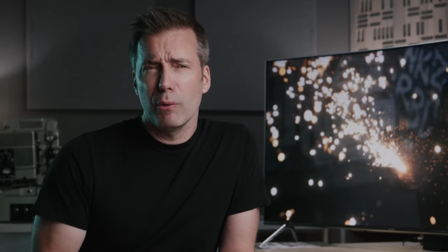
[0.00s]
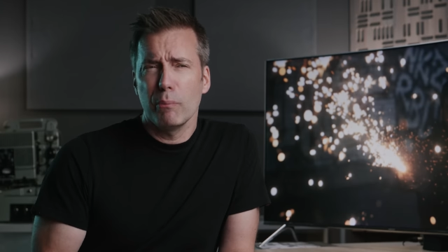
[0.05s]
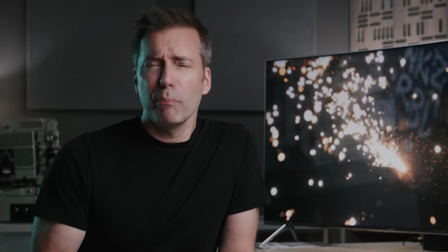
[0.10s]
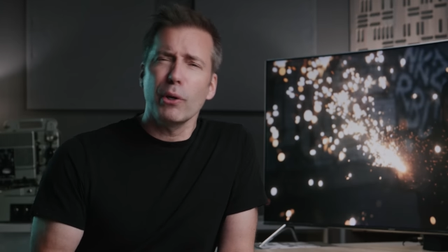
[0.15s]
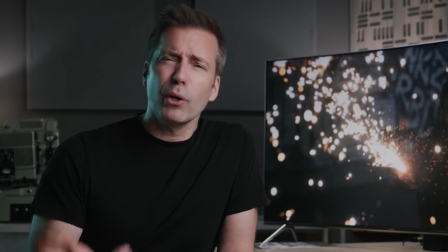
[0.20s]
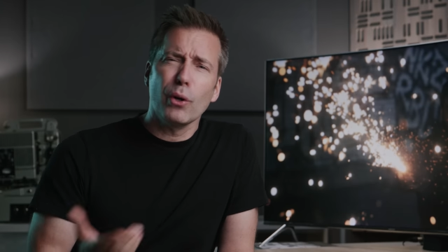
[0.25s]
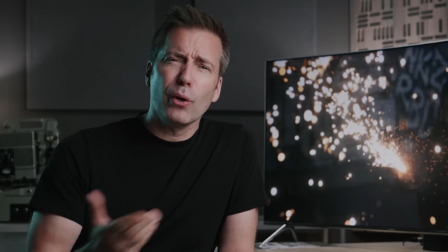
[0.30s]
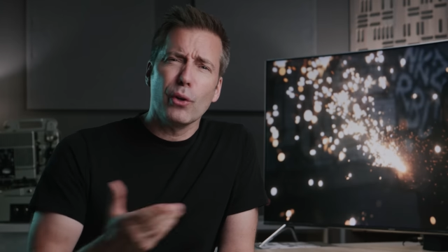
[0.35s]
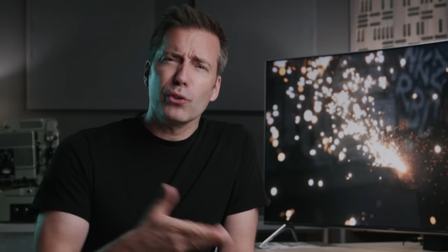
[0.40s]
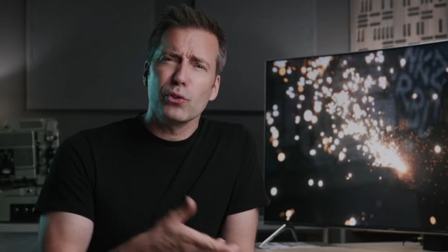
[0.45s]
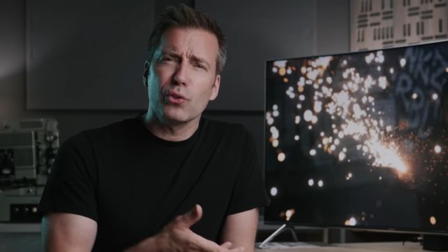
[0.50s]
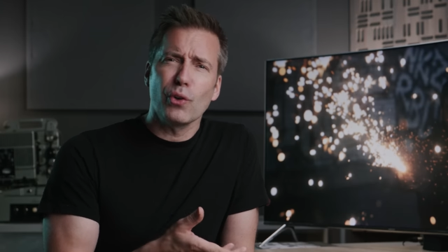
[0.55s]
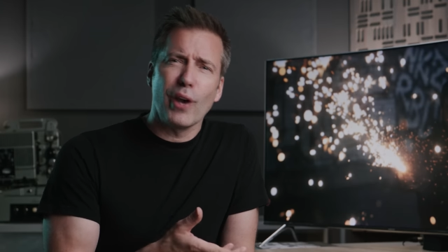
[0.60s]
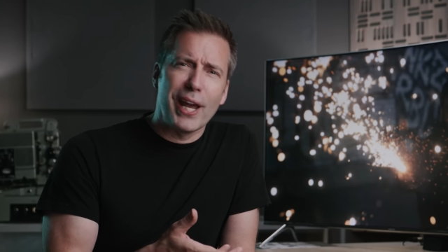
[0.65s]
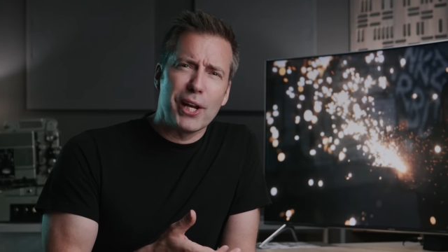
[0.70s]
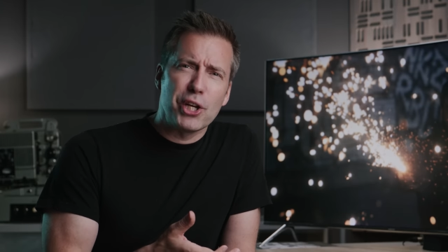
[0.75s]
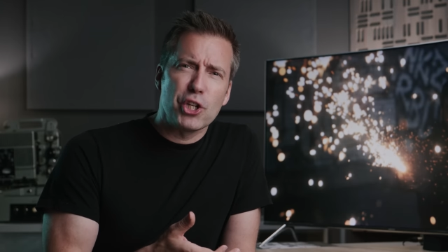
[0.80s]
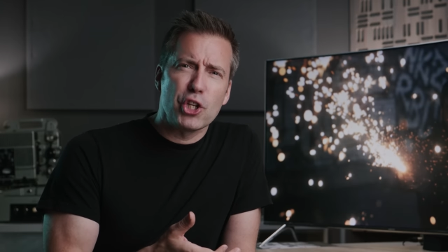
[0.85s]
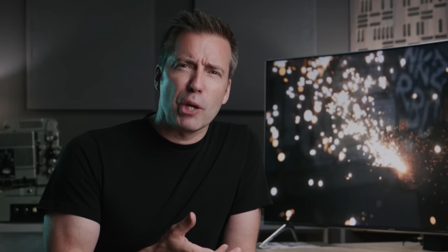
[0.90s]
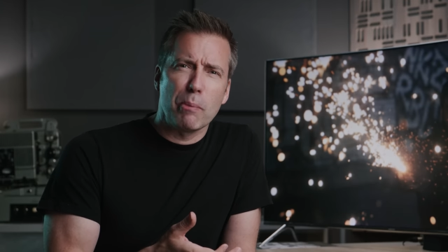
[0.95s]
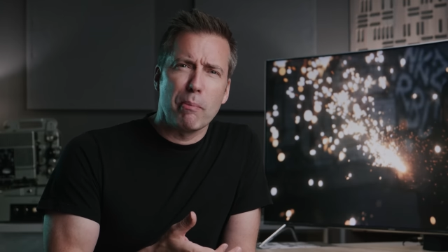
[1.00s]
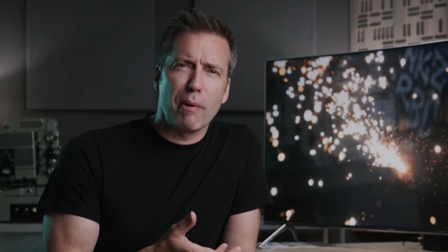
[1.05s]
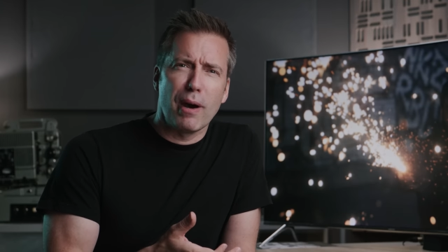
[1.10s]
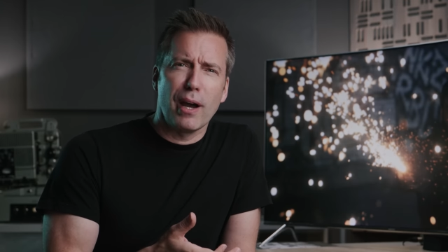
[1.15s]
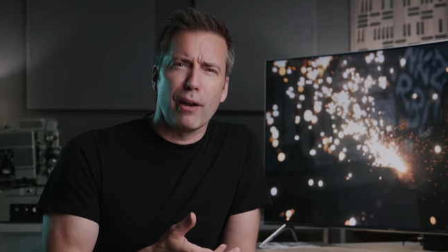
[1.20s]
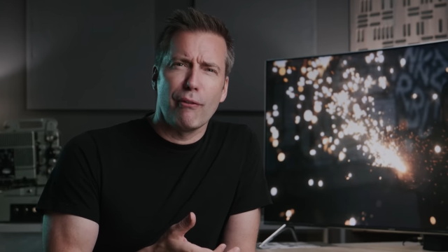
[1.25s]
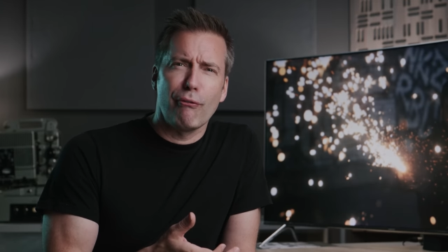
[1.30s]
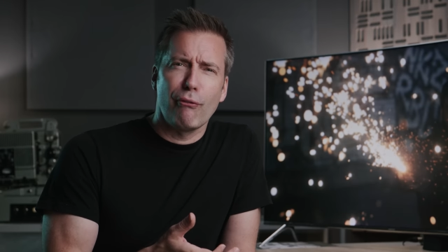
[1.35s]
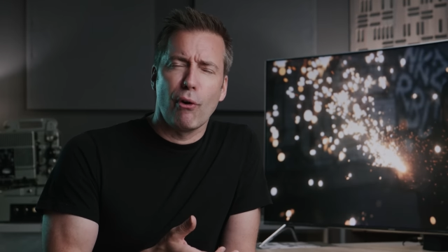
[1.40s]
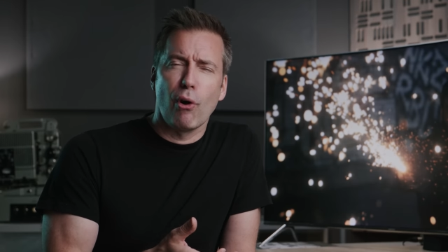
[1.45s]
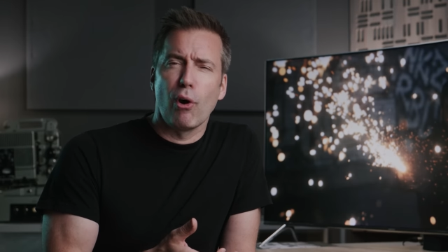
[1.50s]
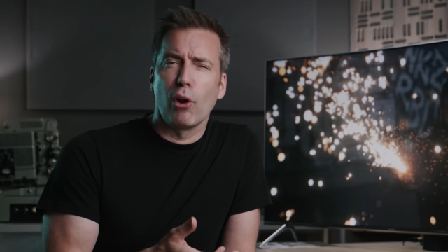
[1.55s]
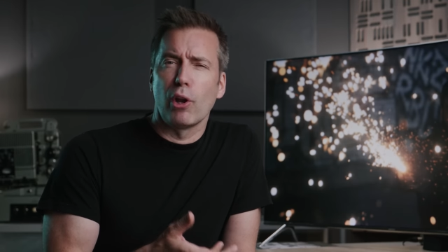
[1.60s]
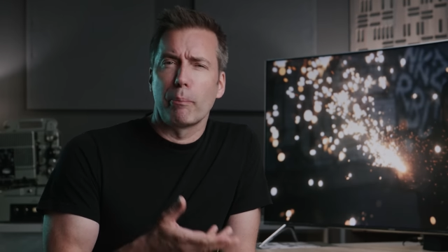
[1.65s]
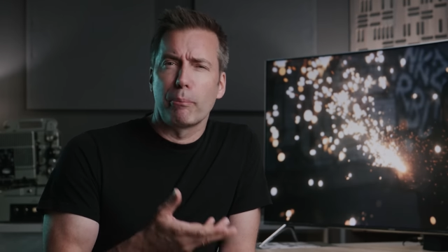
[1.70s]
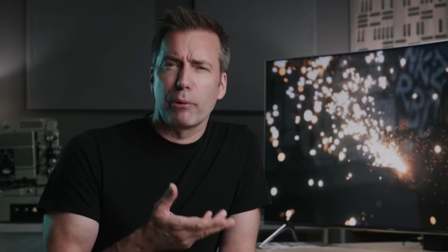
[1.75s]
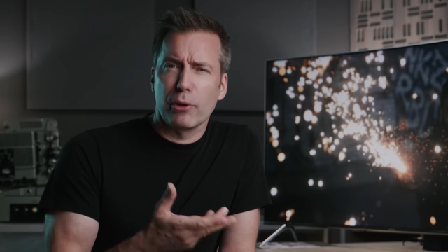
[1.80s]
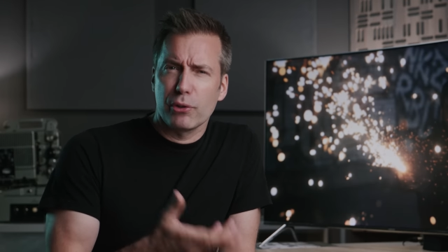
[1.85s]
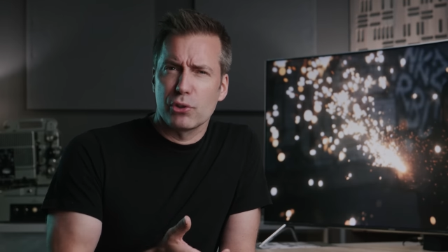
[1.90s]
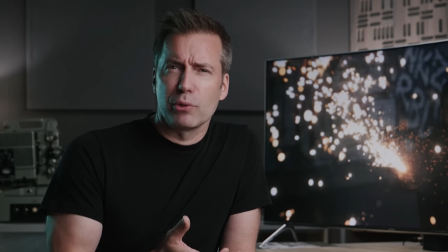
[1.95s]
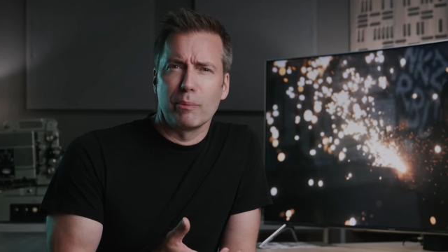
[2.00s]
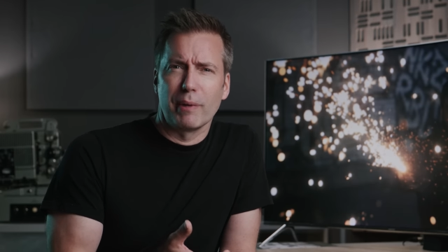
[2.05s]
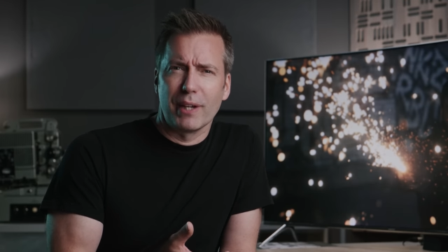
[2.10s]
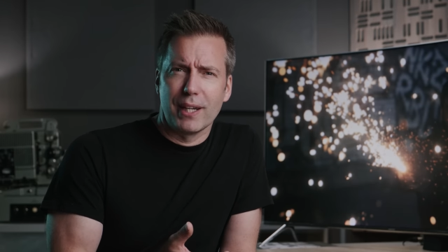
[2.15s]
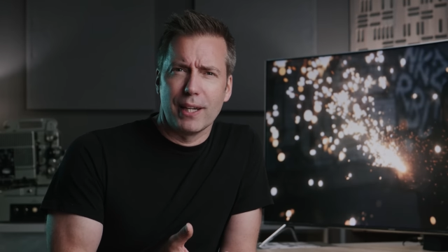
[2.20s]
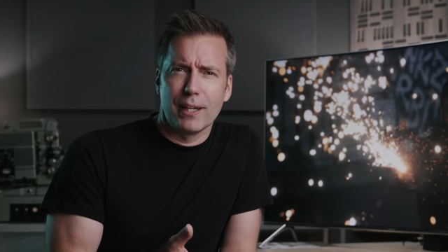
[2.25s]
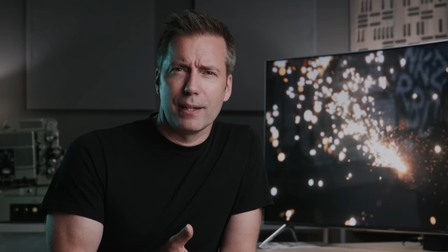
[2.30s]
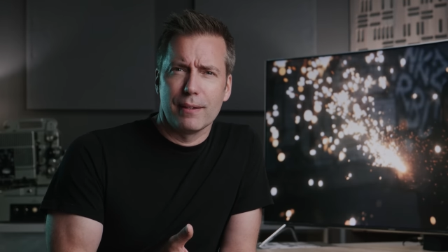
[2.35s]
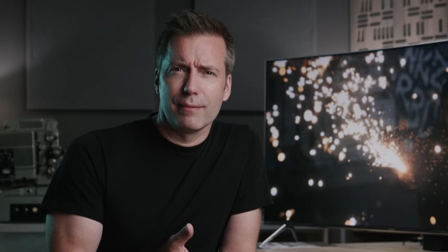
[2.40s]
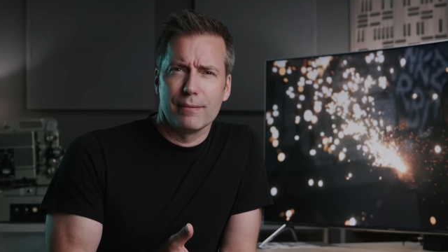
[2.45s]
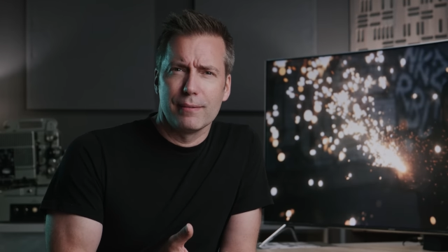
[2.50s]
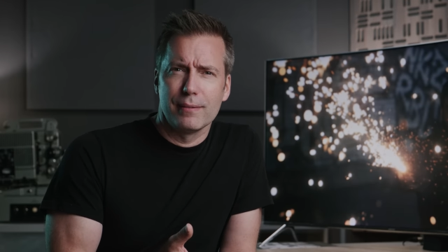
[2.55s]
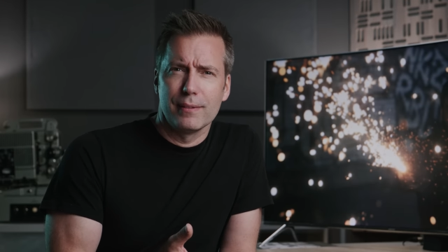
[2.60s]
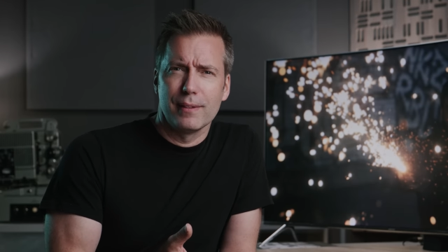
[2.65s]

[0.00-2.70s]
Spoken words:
but also HDMI for all our prosumer gear.